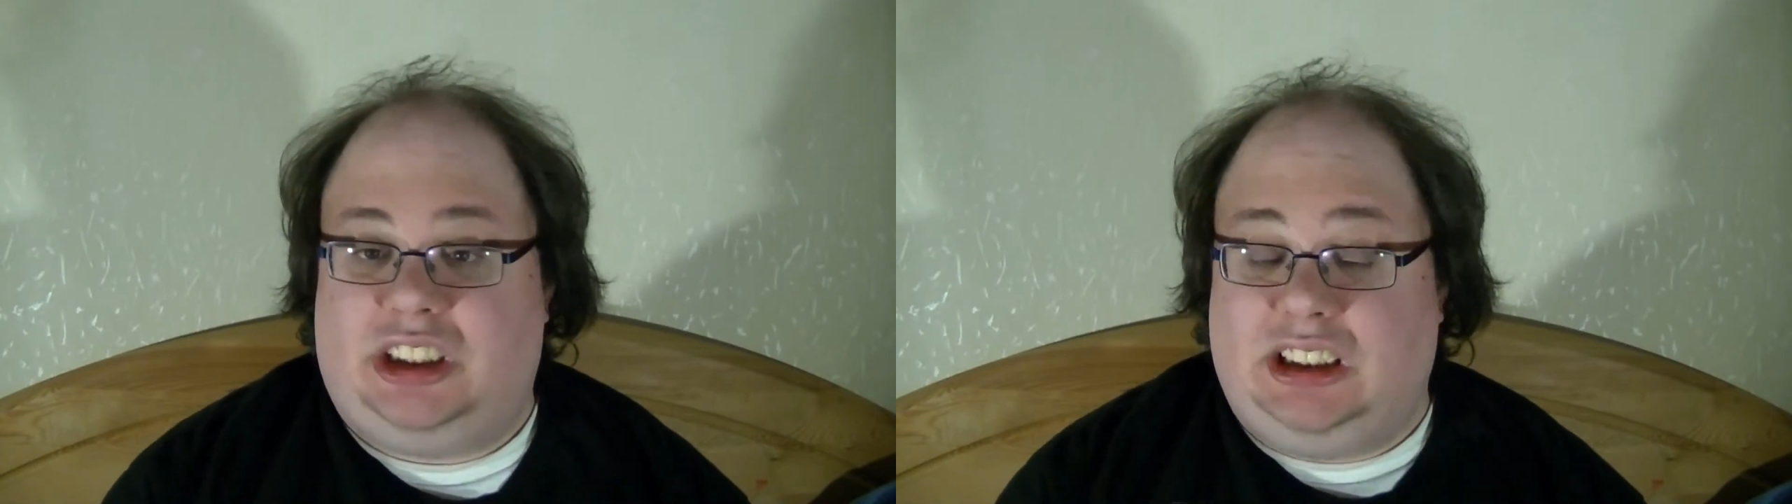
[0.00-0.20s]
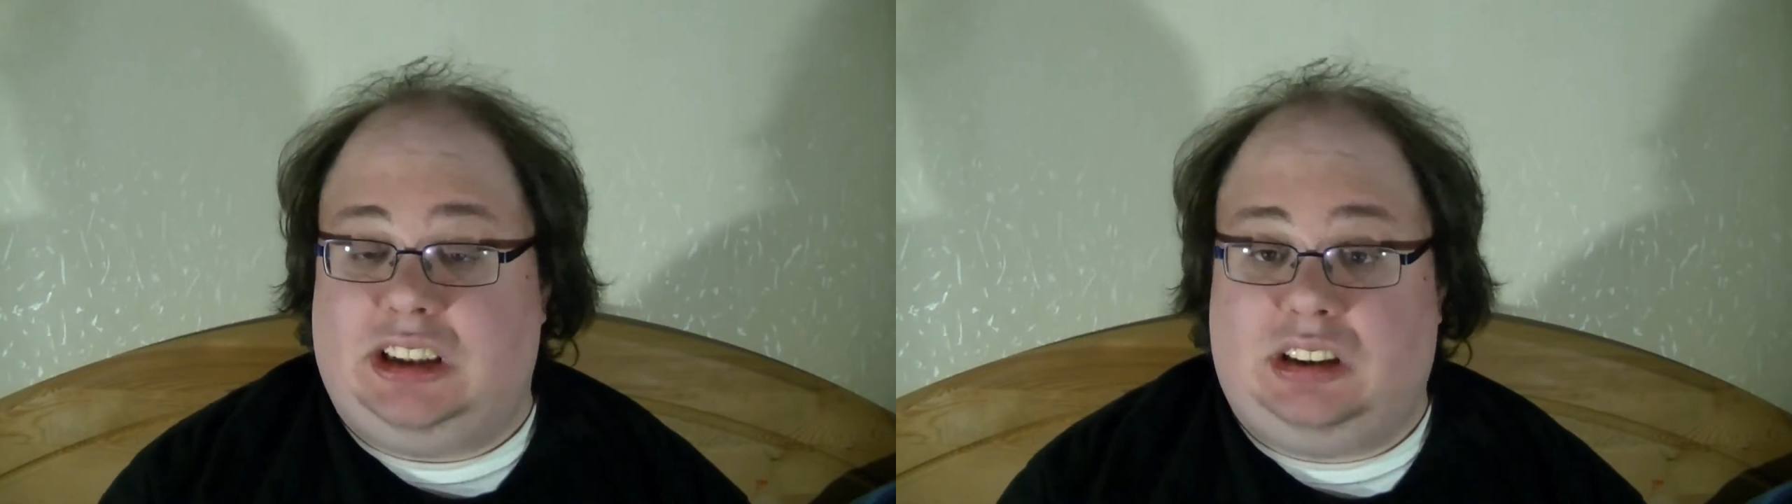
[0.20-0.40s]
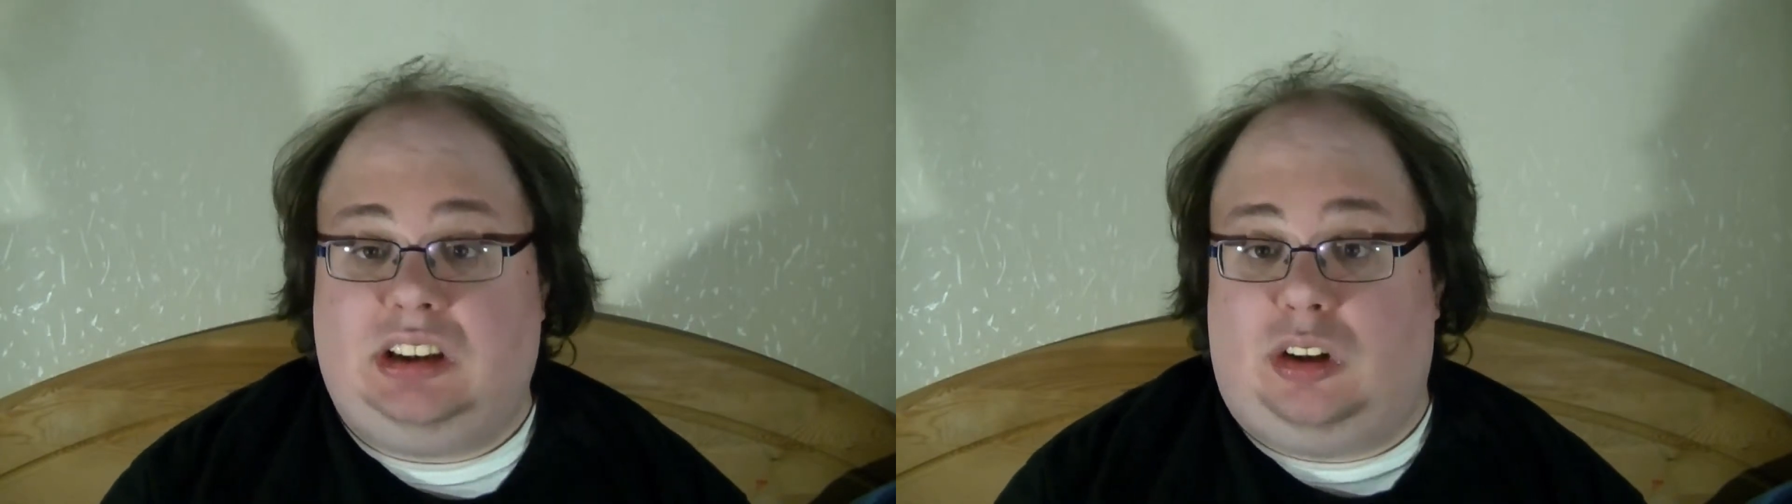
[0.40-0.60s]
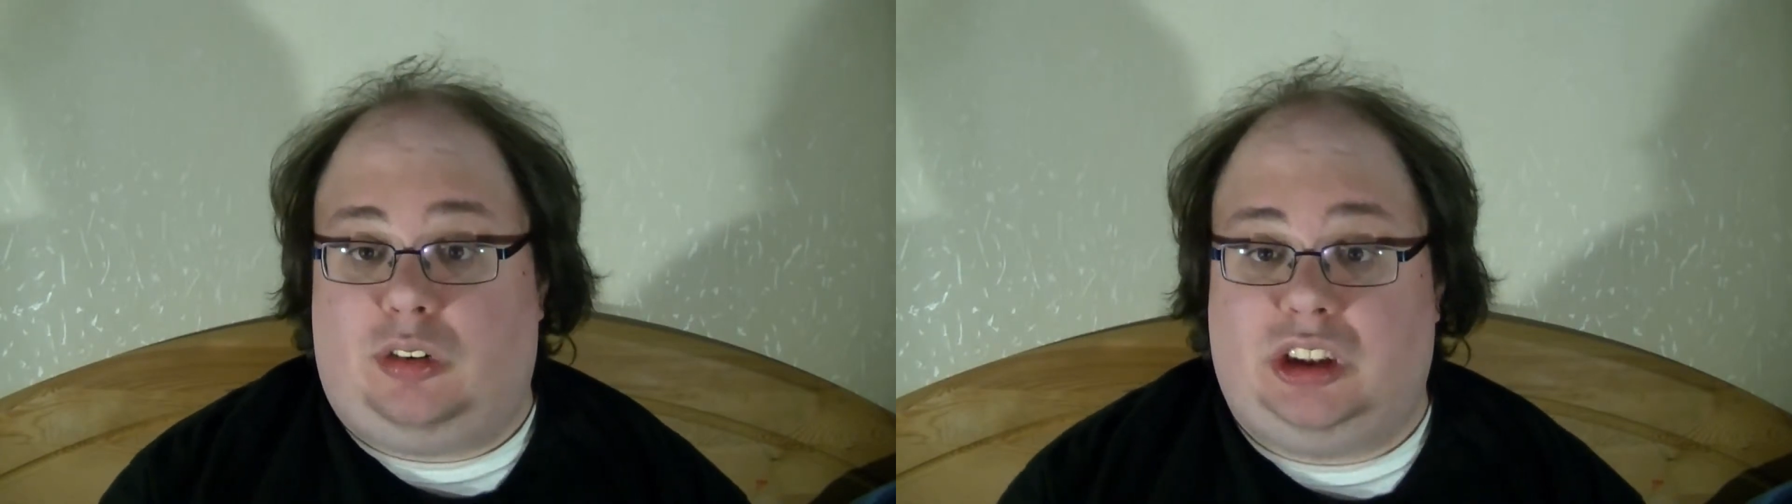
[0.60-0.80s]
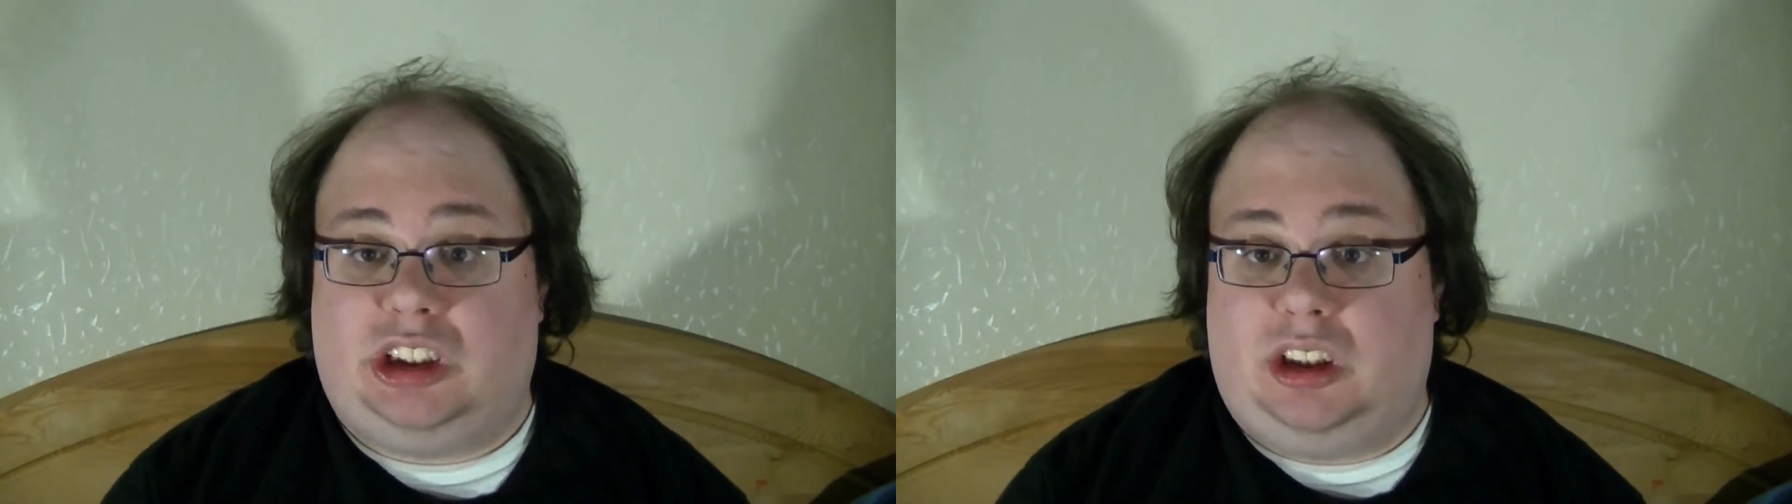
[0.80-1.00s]
He's an
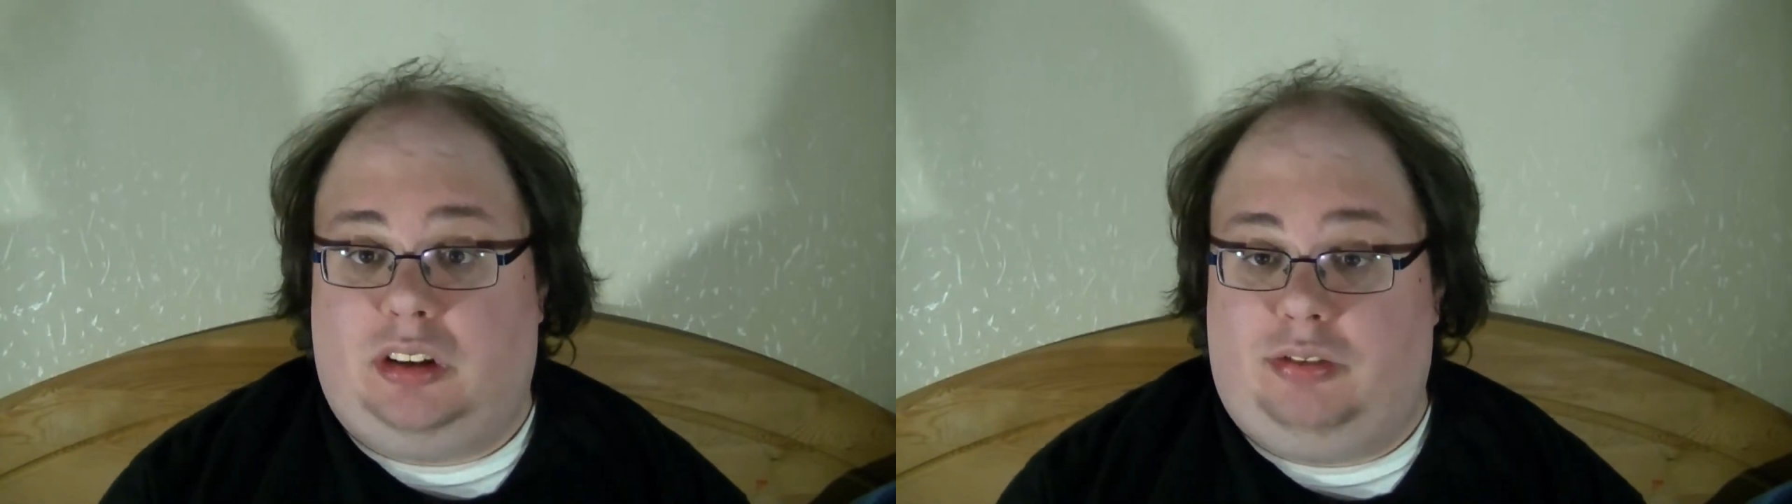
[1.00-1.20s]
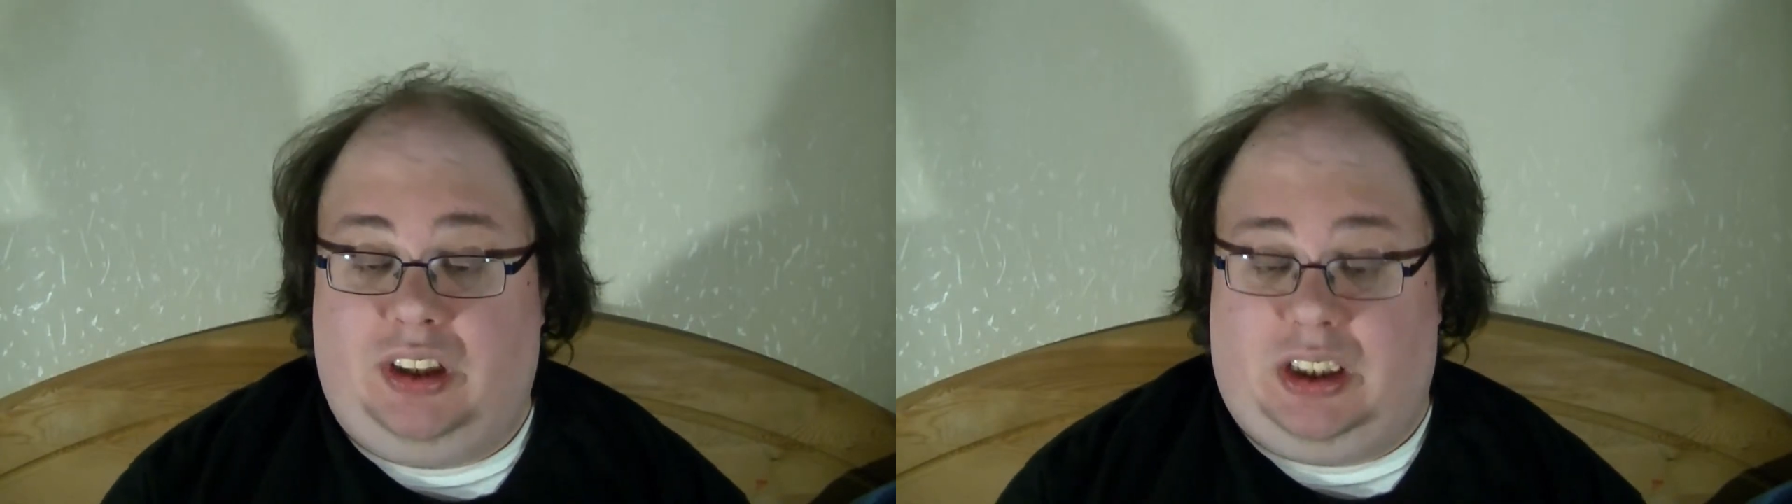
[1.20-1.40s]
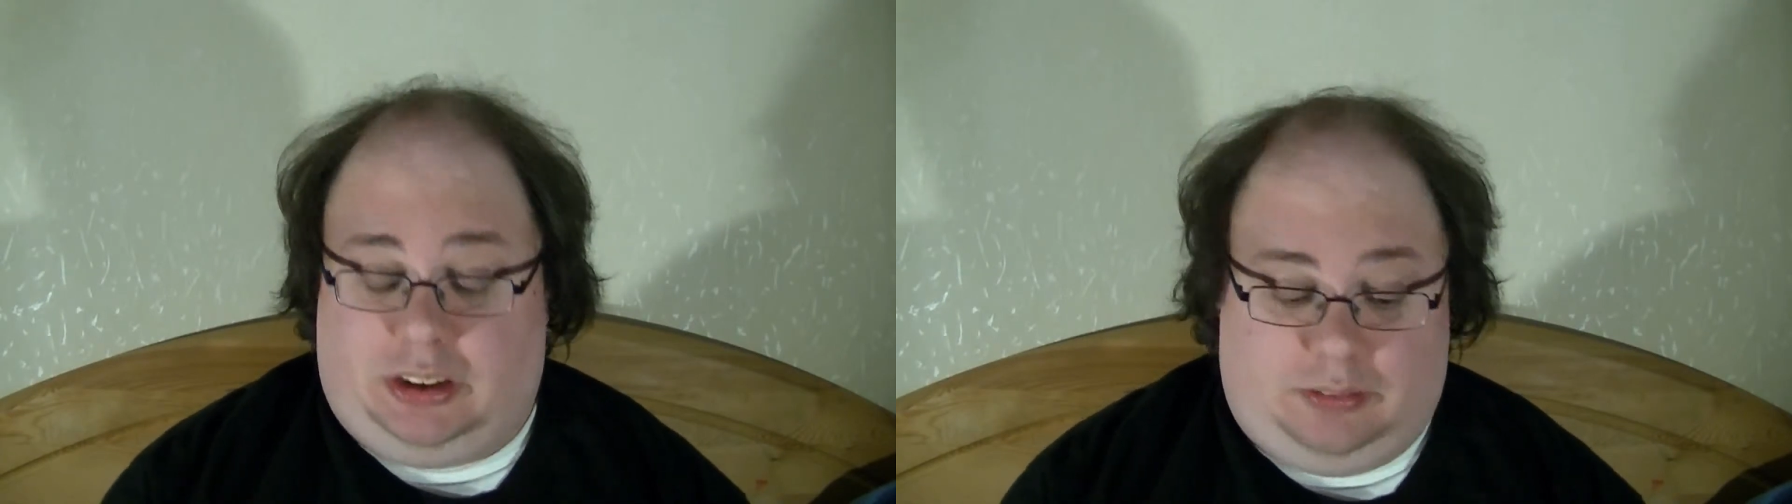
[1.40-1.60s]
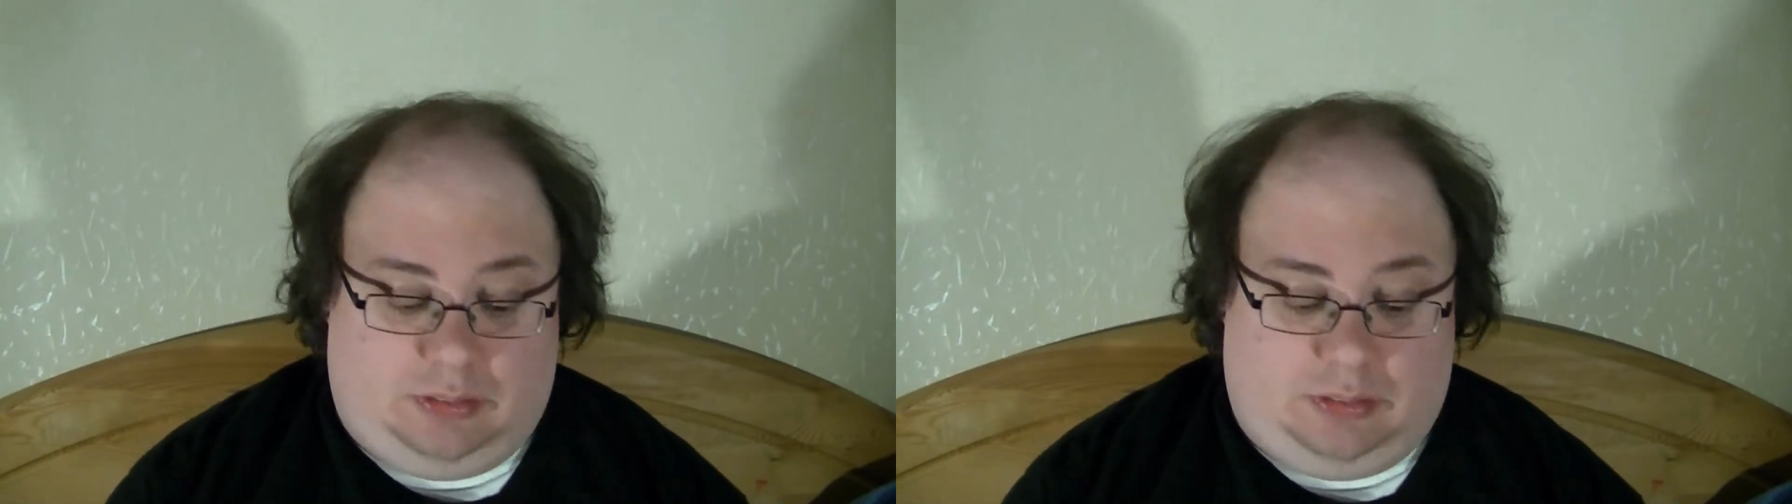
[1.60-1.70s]
original villain.